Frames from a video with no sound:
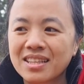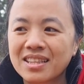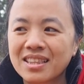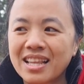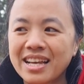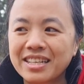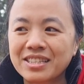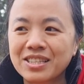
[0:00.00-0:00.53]

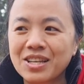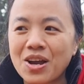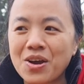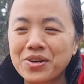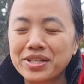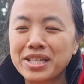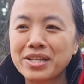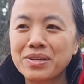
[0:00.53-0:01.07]
Like the
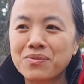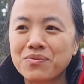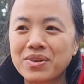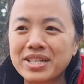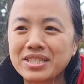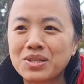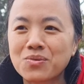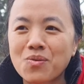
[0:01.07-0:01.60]
only
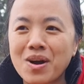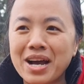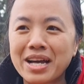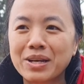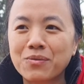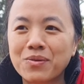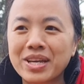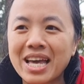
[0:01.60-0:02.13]
reason why
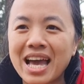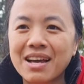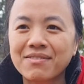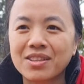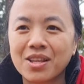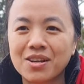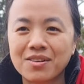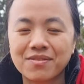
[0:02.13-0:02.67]
we have a
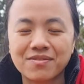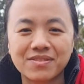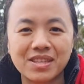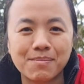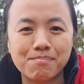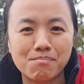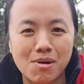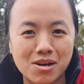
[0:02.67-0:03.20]
lot of the
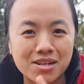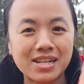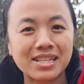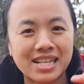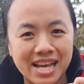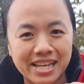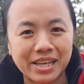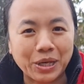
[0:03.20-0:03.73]
modern
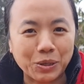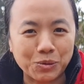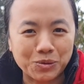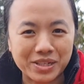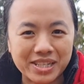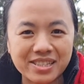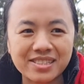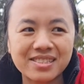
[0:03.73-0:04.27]
day
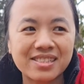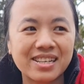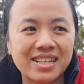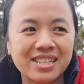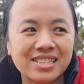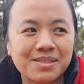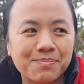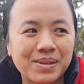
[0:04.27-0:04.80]
illness
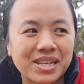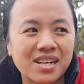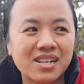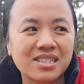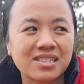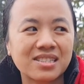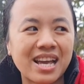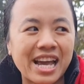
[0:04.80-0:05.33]
is
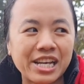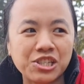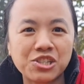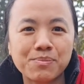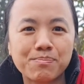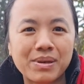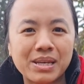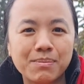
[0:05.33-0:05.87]
because
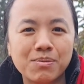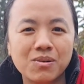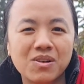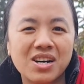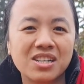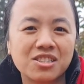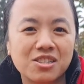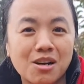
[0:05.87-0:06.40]
Asian people
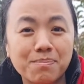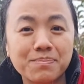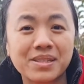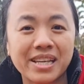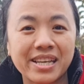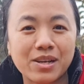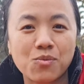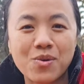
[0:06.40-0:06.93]

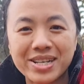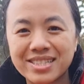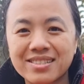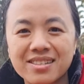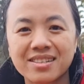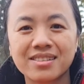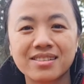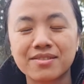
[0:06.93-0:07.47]
adopting
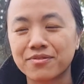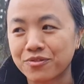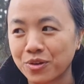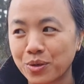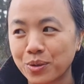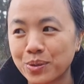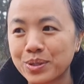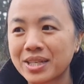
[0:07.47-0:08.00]
Western
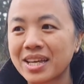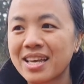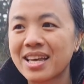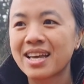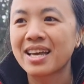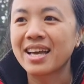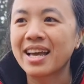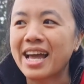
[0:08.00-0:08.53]
food,
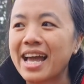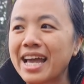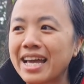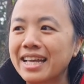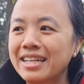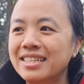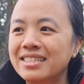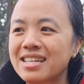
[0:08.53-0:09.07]

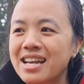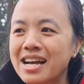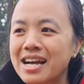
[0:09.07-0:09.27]
and